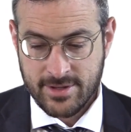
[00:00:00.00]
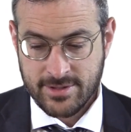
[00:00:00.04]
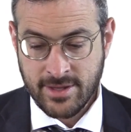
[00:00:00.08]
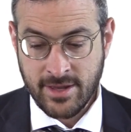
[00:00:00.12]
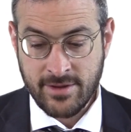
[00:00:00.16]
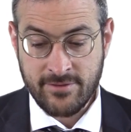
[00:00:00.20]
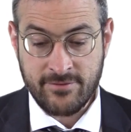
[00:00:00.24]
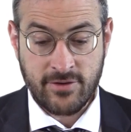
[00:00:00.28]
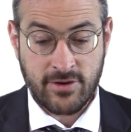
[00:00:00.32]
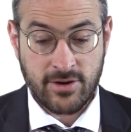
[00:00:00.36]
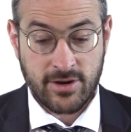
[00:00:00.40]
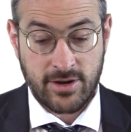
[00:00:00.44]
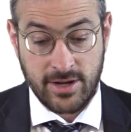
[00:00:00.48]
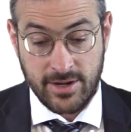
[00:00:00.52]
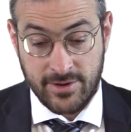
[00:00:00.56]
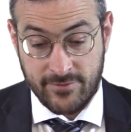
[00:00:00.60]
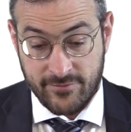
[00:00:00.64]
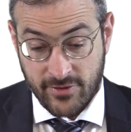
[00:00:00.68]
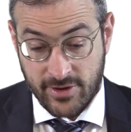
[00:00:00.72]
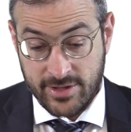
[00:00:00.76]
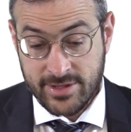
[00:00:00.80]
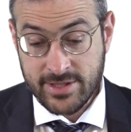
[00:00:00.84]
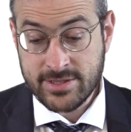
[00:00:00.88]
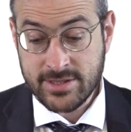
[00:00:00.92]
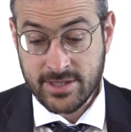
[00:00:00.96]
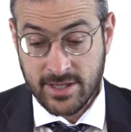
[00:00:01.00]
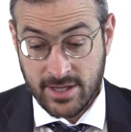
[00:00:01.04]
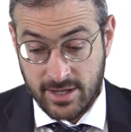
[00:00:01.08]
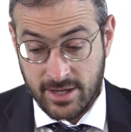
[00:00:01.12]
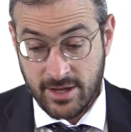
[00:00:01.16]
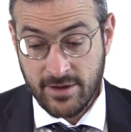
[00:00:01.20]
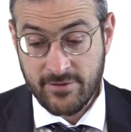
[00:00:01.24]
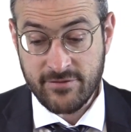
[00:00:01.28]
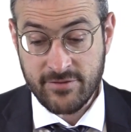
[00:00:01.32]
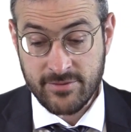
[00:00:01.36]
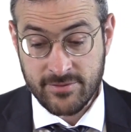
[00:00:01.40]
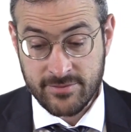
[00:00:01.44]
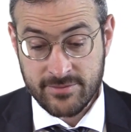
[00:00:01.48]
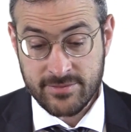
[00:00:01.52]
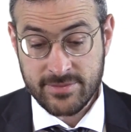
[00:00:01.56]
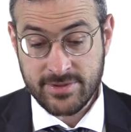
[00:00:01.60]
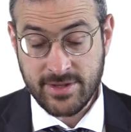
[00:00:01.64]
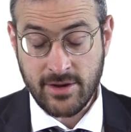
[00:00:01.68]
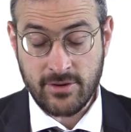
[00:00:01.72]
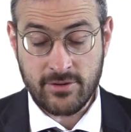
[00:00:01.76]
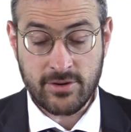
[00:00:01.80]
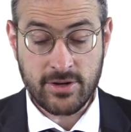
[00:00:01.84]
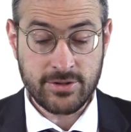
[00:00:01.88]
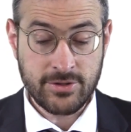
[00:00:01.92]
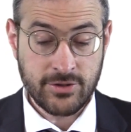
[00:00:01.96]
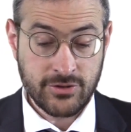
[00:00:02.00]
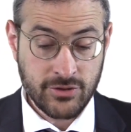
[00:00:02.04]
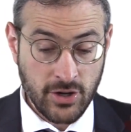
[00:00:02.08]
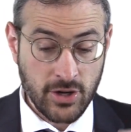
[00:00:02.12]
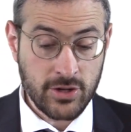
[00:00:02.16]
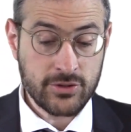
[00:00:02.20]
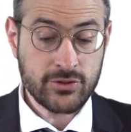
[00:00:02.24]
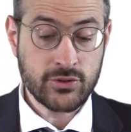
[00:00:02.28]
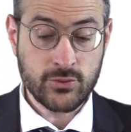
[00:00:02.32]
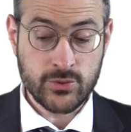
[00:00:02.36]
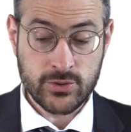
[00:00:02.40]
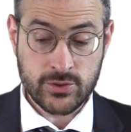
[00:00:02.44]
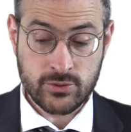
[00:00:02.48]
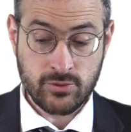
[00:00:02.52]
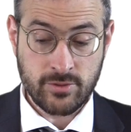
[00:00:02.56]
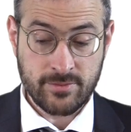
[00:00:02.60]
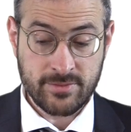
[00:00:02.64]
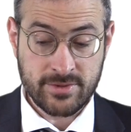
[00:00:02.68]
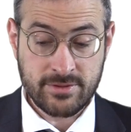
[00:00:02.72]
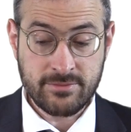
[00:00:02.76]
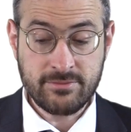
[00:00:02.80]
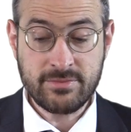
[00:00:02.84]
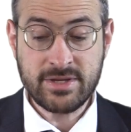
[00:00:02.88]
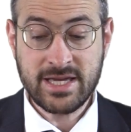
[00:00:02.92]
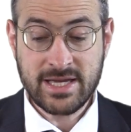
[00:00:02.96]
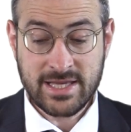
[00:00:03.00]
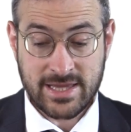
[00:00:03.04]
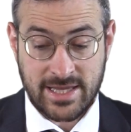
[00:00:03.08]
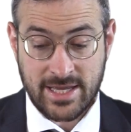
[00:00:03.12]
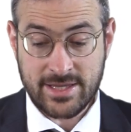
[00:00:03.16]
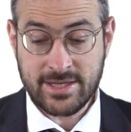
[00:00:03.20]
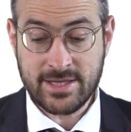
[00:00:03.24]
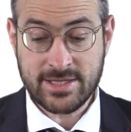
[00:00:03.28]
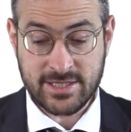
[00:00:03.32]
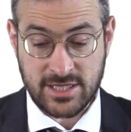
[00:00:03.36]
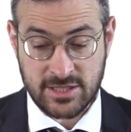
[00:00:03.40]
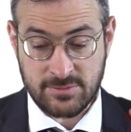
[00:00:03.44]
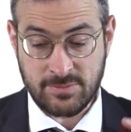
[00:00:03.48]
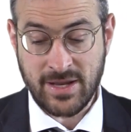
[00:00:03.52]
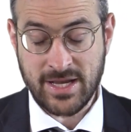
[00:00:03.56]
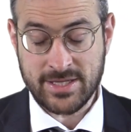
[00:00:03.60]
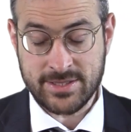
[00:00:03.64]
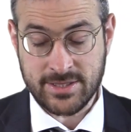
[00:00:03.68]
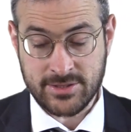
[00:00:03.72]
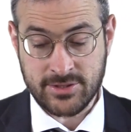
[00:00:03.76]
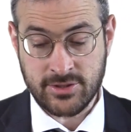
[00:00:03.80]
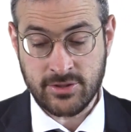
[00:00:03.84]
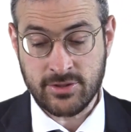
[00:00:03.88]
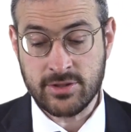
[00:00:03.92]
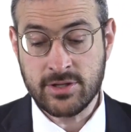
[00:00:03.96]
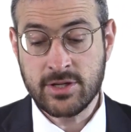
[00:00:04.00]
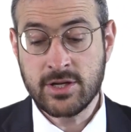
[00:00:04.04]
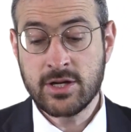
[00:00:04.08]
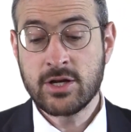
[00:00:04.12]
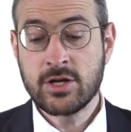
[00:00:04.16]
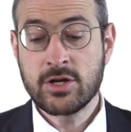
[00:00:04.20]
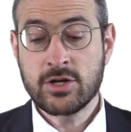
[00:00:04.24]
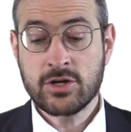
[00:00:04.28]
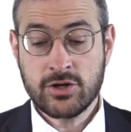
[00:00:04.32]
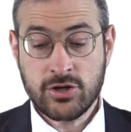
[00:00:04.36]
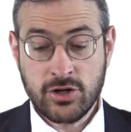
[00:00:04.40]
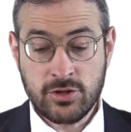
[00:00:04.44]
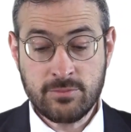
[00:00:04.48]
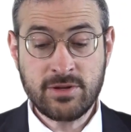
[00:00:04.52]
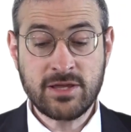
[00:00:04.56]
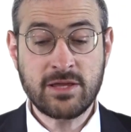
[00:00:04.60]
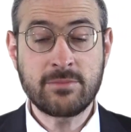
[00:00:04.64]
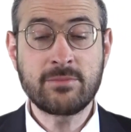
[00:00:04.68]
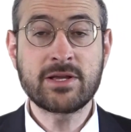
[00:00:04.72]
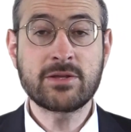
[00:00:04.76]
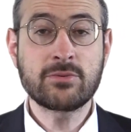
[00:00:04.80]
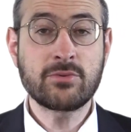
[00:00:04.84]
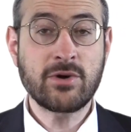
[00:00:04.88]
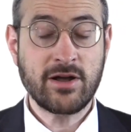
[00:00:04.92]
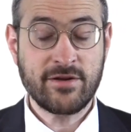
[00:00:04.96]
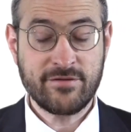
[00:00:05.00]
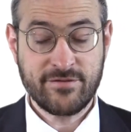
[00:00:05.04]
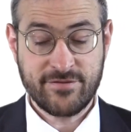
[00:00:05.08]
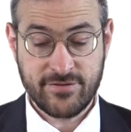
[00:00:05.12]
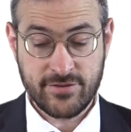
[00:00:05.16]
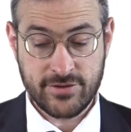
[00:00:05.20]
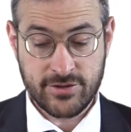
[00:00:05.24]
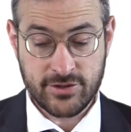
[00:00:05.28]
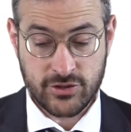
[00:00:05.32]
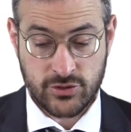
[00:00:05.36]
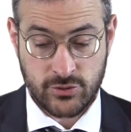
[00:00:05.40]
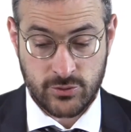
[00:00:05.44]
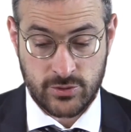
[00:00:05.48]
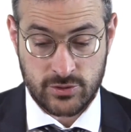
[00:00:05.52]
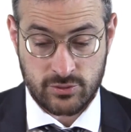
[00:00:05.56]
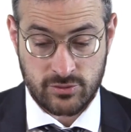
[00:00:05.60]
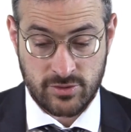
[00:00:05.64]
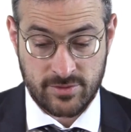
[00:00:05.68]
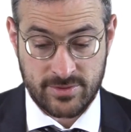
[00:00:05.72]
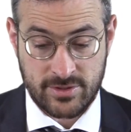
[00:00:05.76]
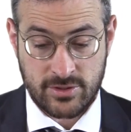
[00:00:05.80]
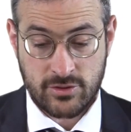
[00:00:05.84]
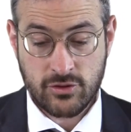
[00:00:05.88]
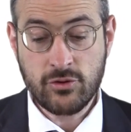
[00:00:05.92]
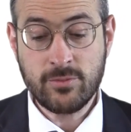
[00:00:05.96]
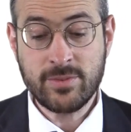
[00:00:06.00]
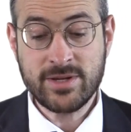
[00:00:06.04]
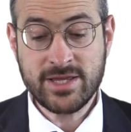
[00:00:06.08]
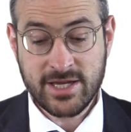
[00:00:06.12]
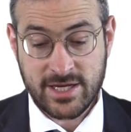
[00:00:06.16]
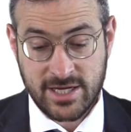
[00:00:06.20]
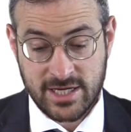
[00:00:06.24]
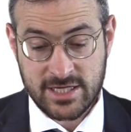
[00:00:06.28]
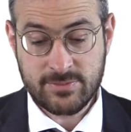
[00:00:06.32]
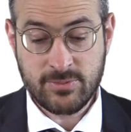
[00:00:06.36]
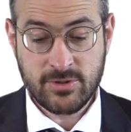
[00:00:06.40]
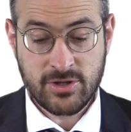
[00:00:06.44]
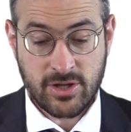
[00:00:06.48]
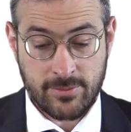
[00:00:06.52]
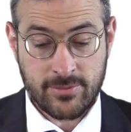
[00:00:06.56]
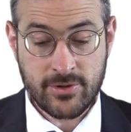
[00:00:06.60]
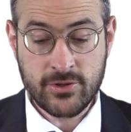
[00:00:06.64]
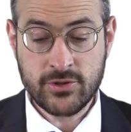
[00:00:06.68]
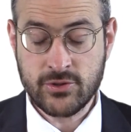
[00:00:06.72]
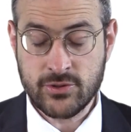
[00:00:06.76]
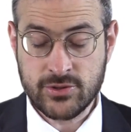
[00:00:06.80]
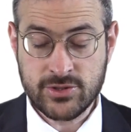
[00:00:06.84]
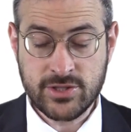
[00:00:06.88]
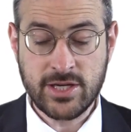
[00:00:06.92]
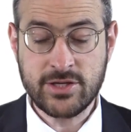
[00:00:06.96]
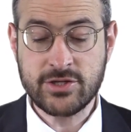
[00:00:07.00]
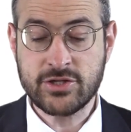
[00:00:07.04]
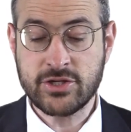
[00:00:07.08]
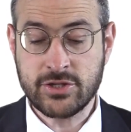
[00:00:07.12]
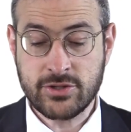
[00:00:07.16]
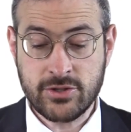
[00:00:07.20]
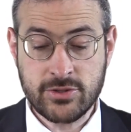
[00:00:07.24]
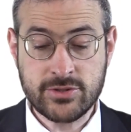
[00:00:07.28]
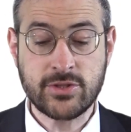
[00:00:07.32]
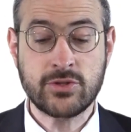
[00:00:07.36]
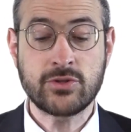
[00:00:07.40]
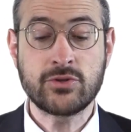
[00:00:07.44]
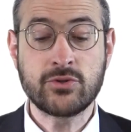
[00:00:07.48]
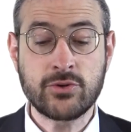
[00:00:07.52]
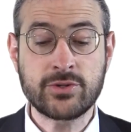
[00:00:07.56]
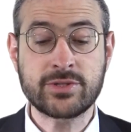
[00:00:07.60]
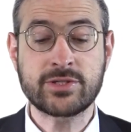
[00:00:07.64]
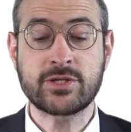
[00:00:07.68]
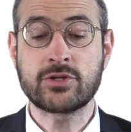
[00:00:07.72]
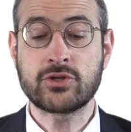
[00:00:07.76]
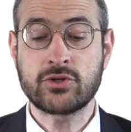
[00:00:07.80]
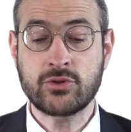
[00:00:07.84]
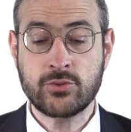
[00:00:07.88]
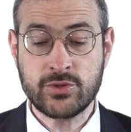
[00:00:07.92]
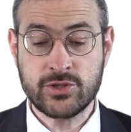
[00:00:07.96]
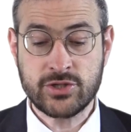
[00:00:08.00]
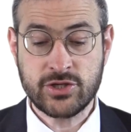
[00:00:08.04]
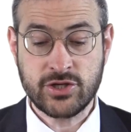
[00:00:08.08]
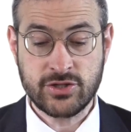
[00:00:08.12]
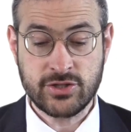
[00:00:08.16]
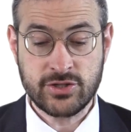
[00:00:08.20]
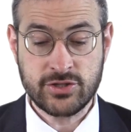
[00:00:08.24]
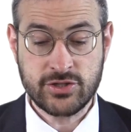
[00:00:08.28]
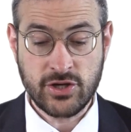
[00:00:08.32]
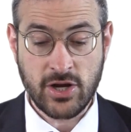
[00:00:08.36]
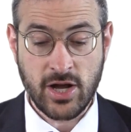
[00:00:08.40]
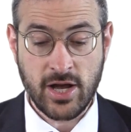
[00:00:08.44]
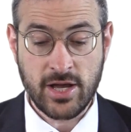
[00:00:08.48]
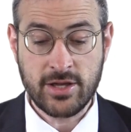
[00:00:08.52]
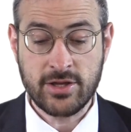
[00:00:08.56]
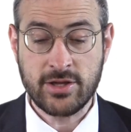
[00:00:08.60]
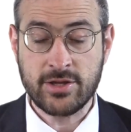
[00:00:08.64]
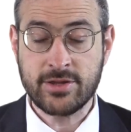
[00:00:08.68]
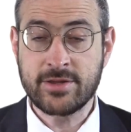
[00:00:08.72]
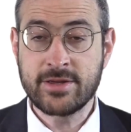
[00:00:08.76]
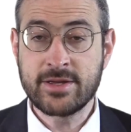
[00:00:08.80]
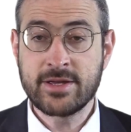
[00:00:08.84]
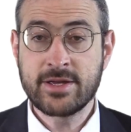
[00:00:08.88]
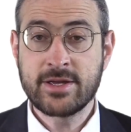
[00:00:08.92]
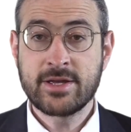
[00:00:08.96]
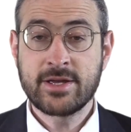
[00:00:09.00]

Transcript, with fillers: Now the eh, now the non-Jewish woman miyaledis is basisol could be the midwife for the Jewish woman ubinikas benabir and she goes to nurse the Jewish child